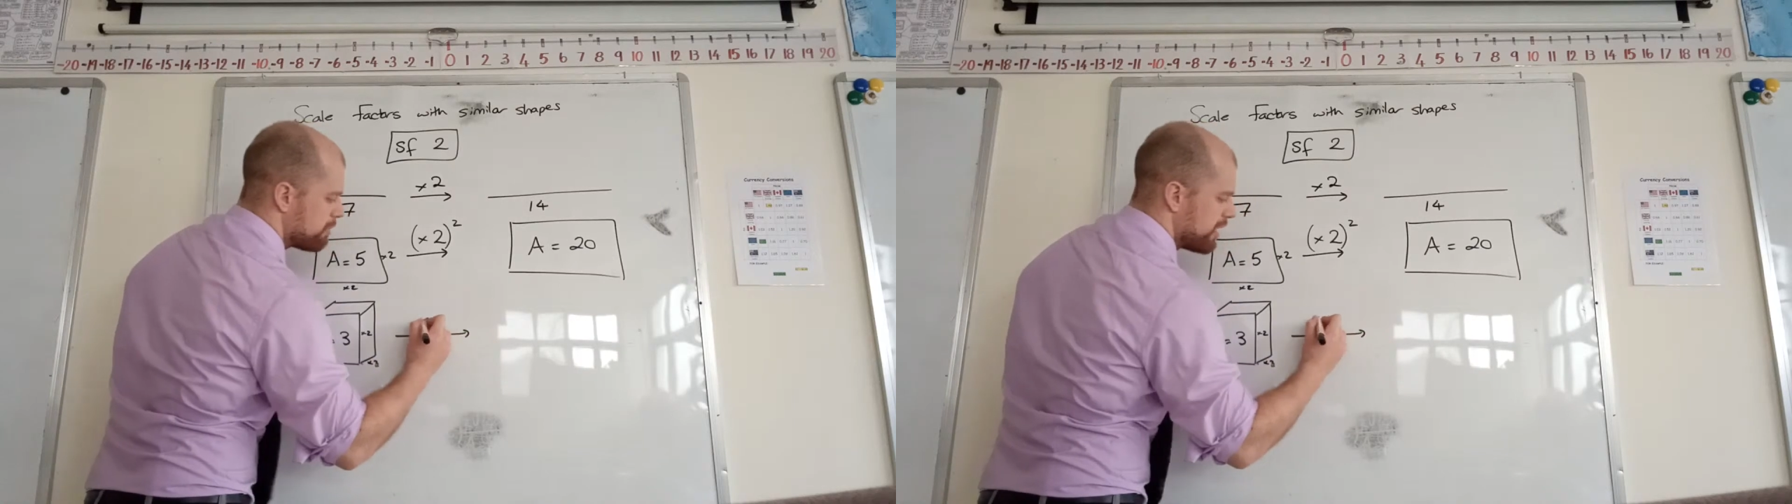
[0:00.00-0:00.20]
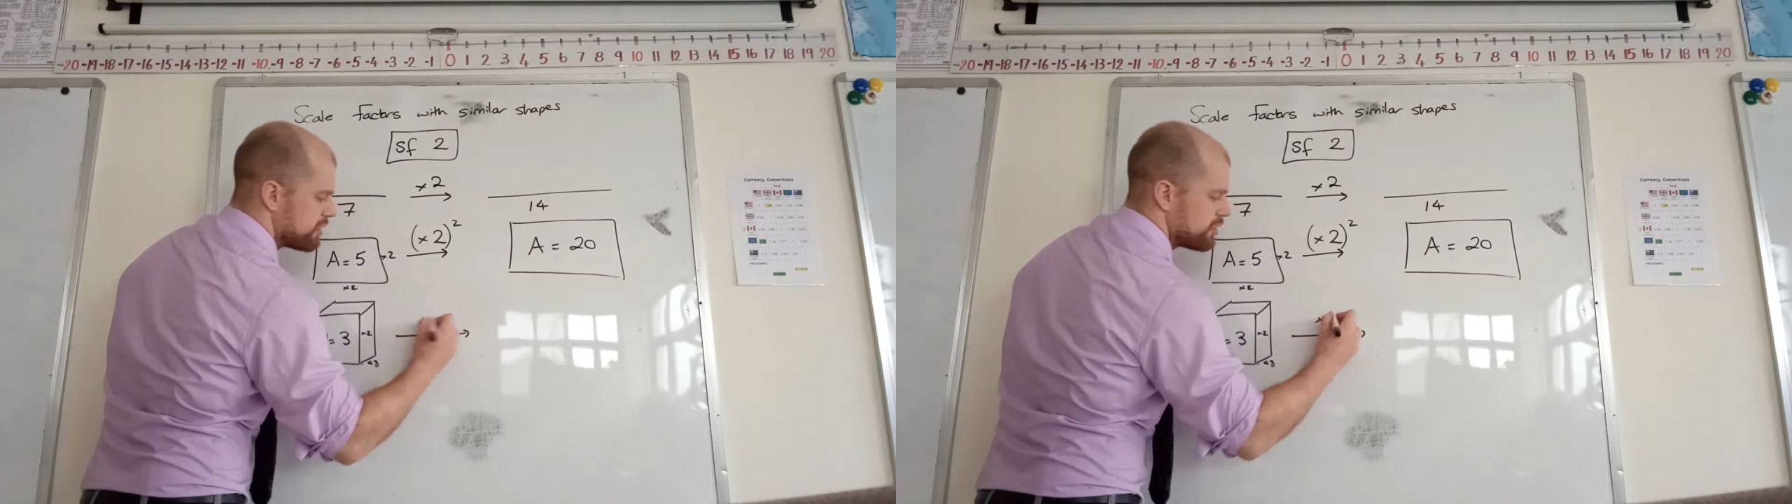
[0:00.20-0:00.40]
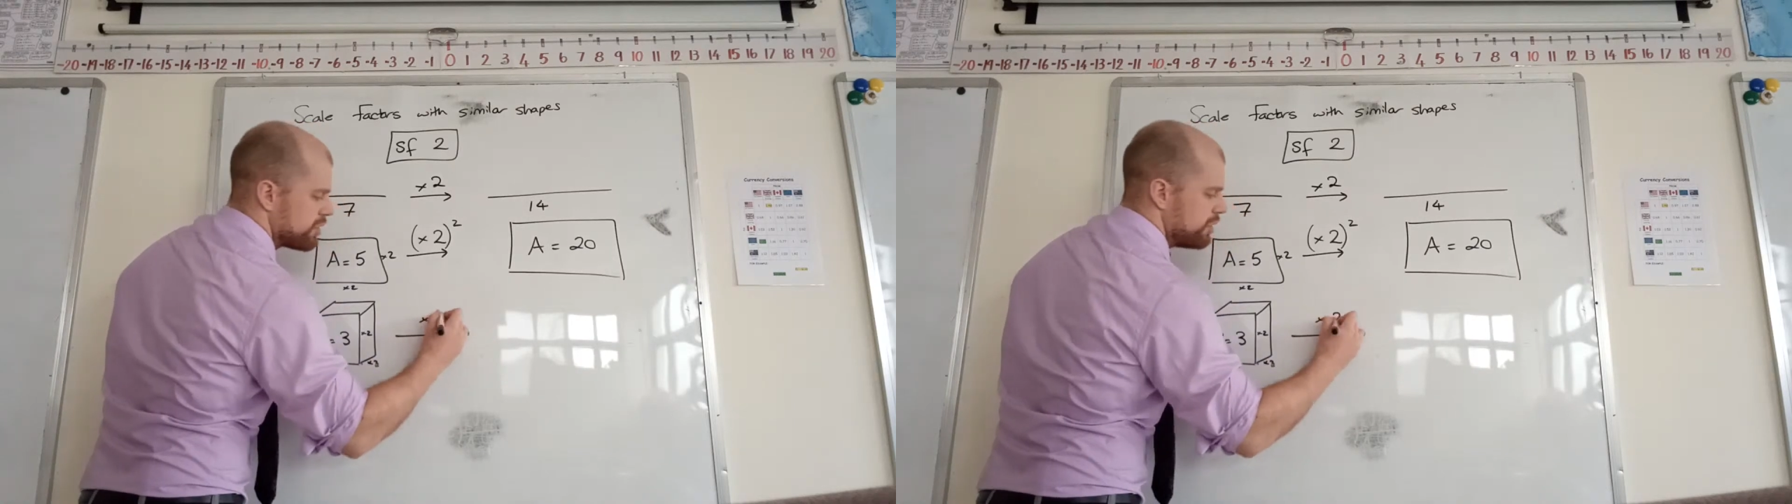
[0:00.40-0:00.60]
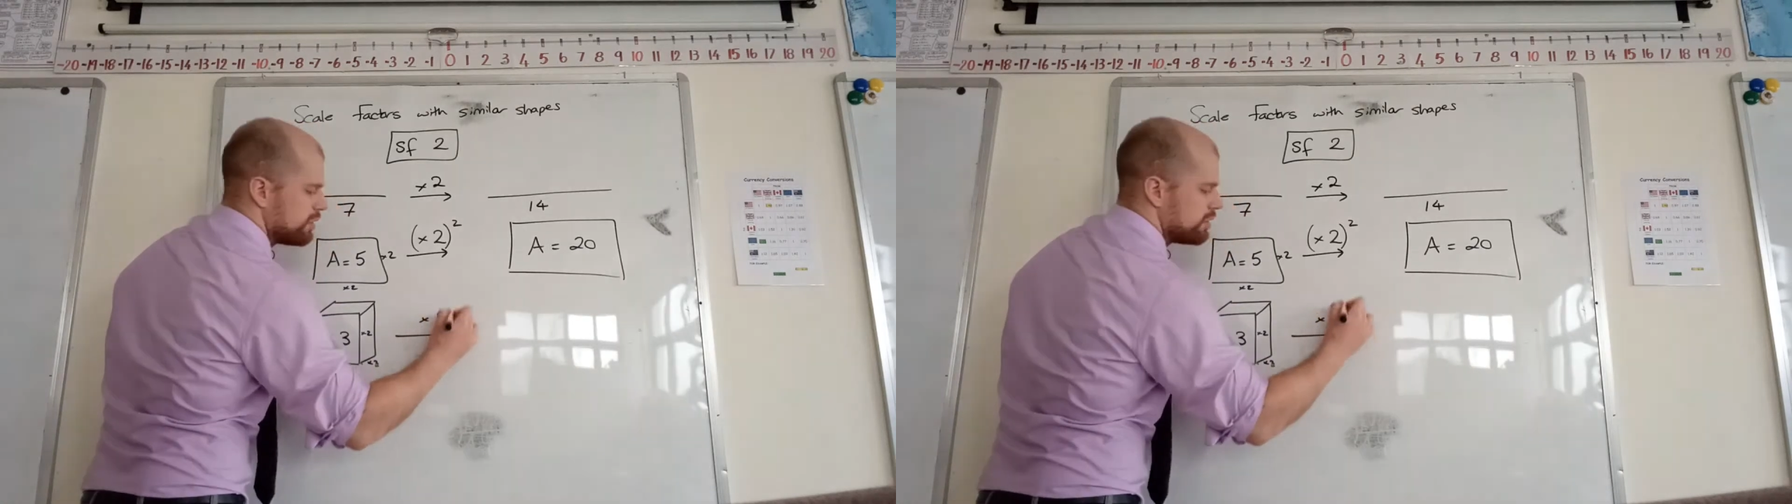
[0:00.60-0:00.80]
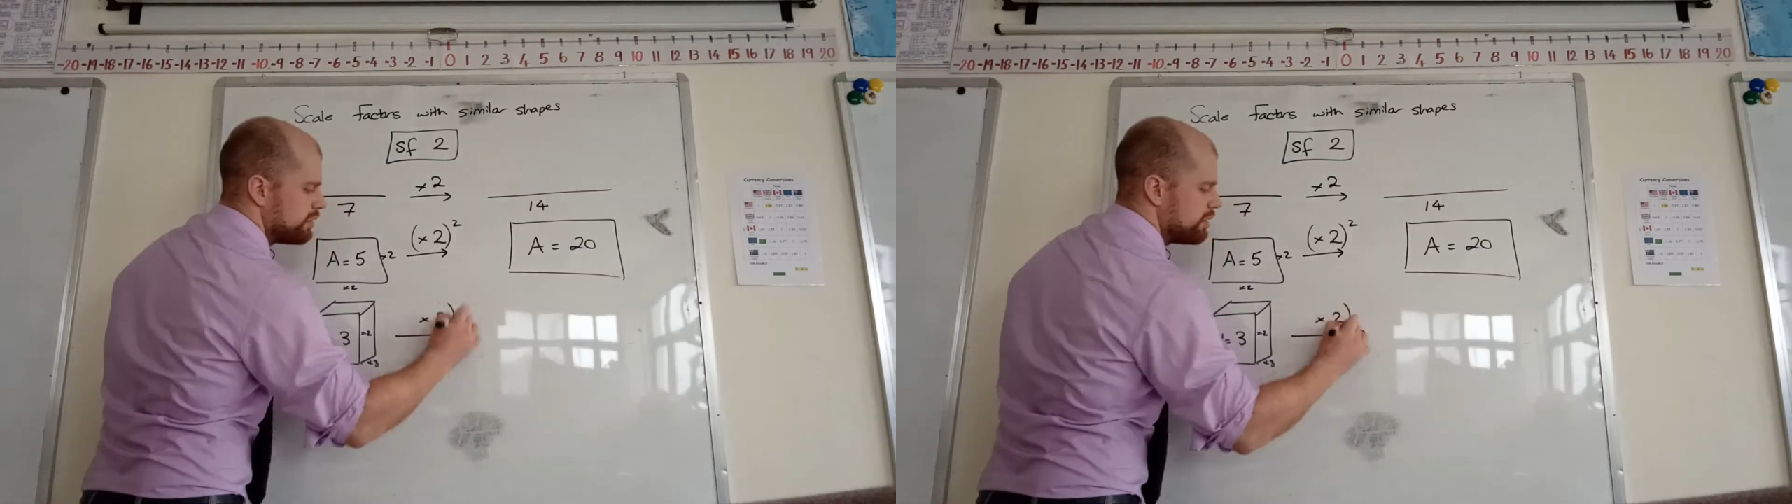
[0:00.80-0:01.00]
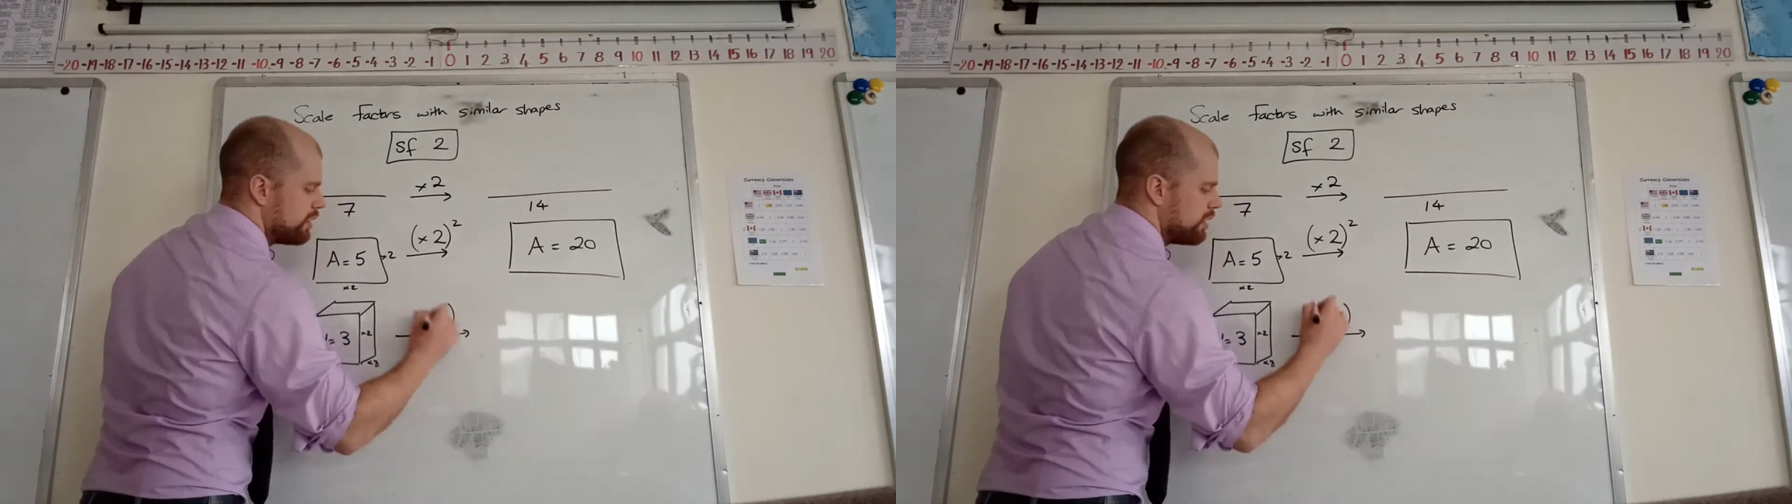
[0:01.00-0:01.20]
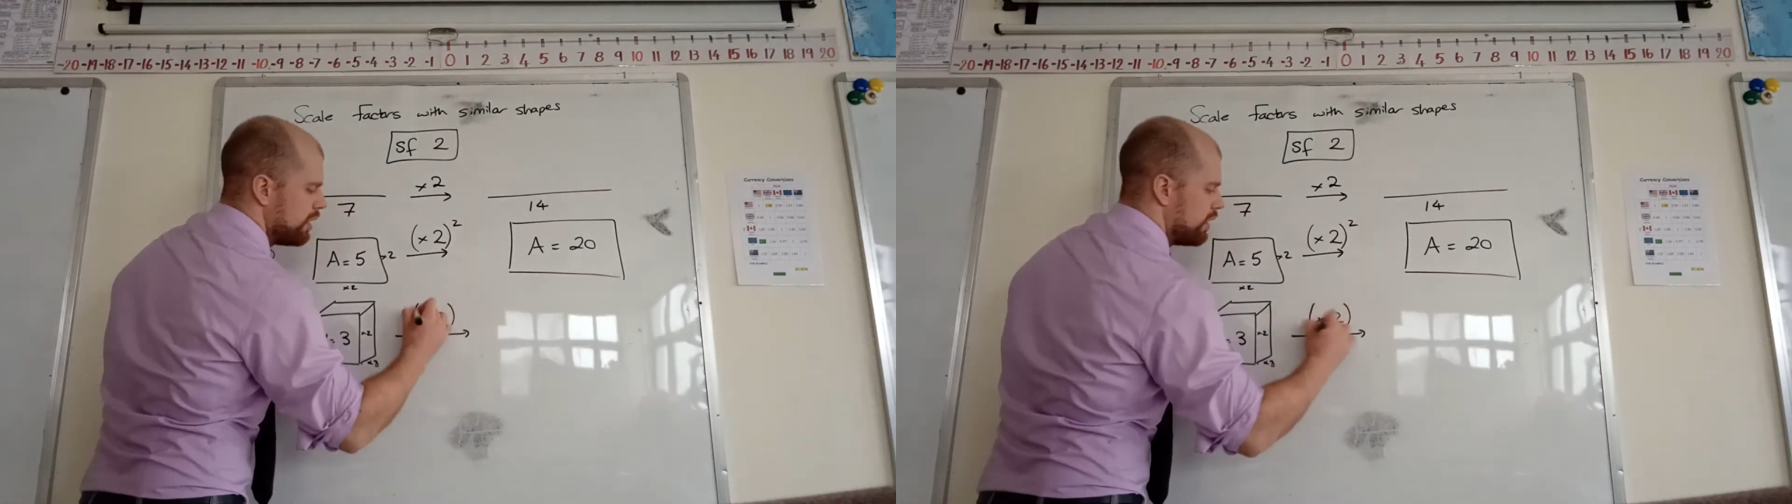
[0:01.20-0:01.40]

by 2